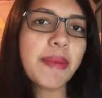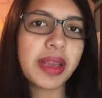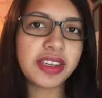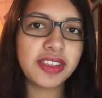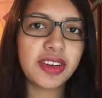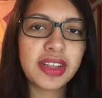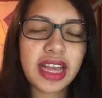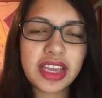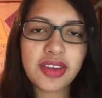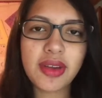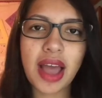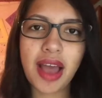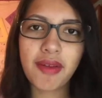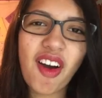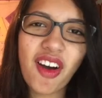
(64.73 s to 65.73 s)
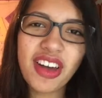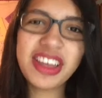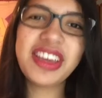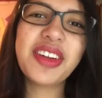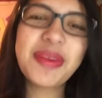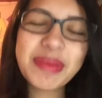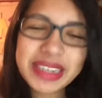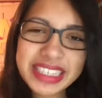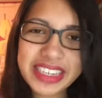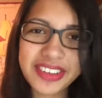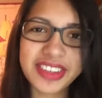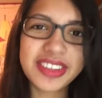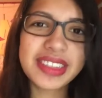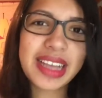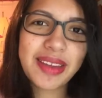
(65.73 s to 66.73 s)
make sure that you have all your
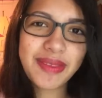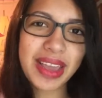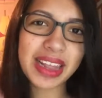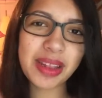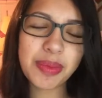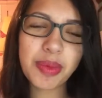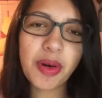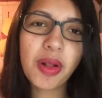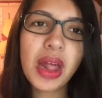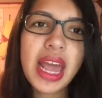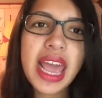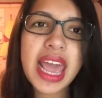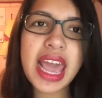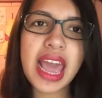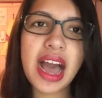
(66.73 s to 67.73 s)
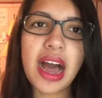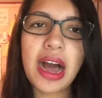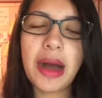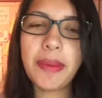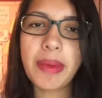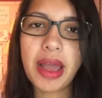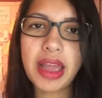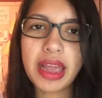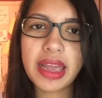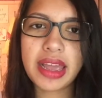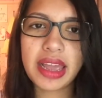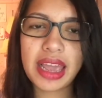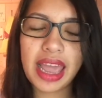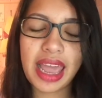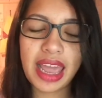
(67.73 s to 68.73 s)
materials available
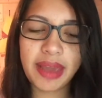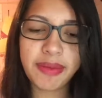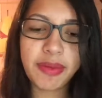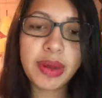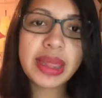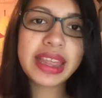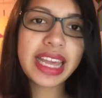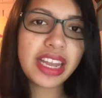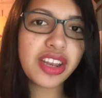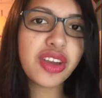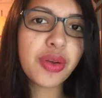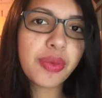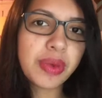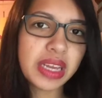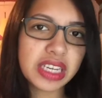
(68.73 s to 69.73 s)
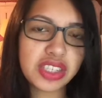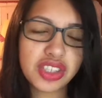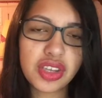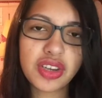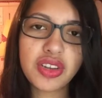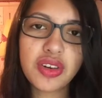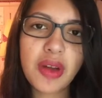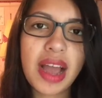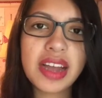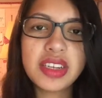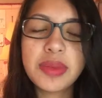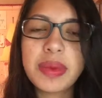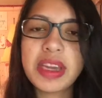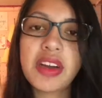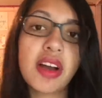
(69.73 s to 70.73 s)
within your reach, so you don't
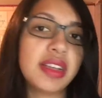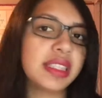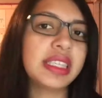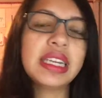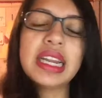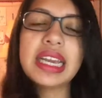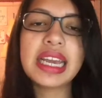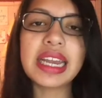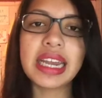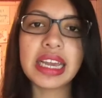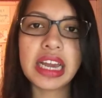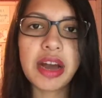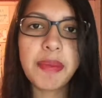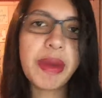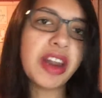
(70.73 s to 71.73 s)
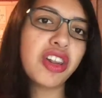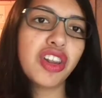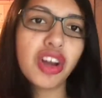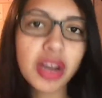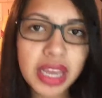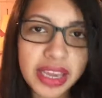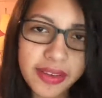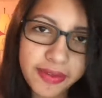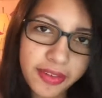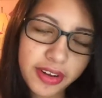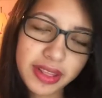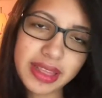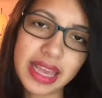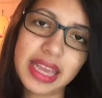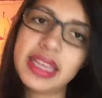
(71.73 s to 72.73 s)
have to be constantly getting up and looking
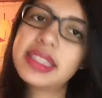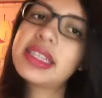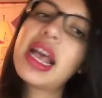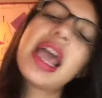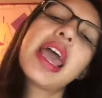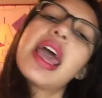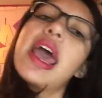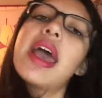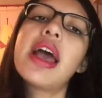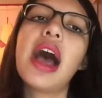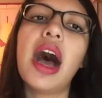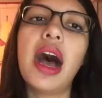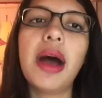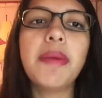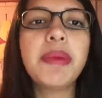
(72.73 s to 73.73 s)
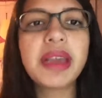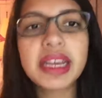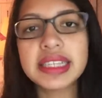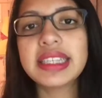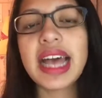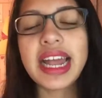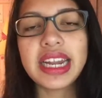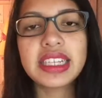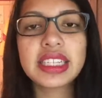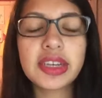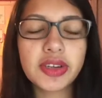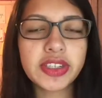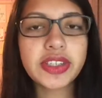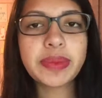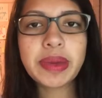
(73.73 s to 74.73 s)
for things, because that is
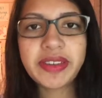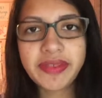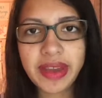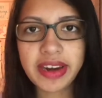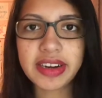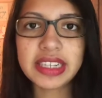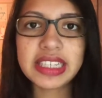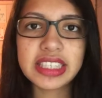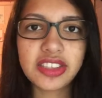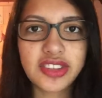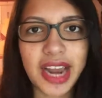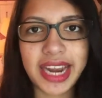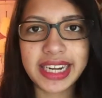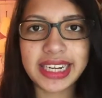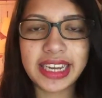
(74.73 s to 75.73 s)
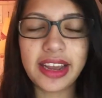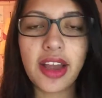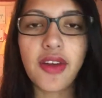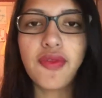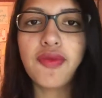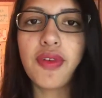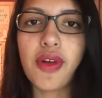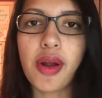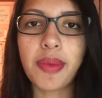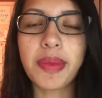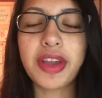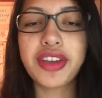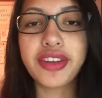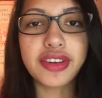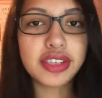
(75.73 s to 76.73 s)
going to be very distracting from
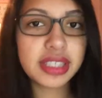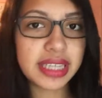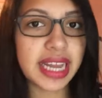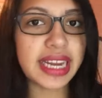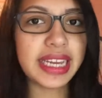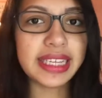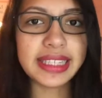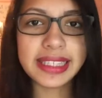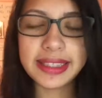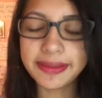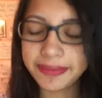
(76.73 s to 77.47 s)
your studies.